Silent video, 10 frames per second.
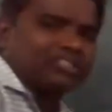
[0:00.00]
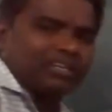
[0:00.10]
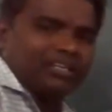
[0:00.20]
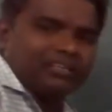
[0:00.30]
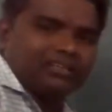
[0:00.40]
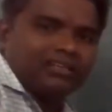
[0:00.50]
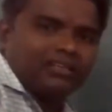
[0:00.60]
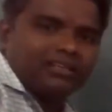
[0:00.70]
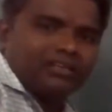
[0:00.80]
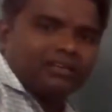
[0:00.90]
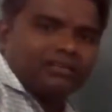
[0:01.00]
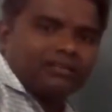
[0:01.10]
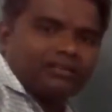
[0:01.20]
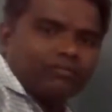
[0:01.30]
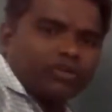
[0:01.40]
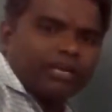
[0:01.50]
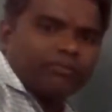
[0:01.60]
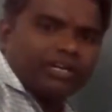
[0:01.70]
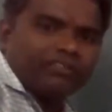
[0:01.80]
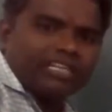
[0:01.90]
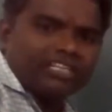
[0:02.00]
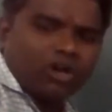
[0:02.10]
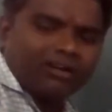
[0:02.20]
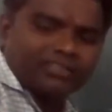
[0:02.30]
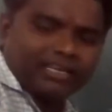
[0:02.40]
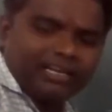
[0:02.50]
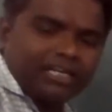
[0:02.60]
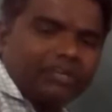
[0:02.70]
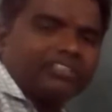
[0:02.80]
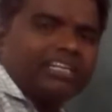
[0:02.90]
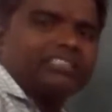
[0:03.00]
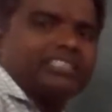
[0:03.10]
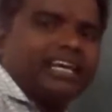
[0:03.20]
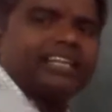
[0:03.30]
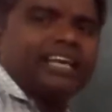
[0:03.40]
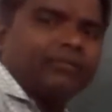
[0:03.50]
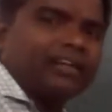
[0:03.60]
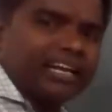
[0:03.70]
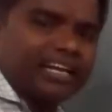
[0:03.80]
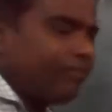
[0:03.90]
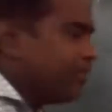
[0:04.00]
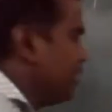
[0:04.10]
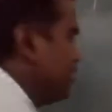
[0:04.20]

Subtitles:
actually. Okay, division is not there. Division is there in the animal kingdom.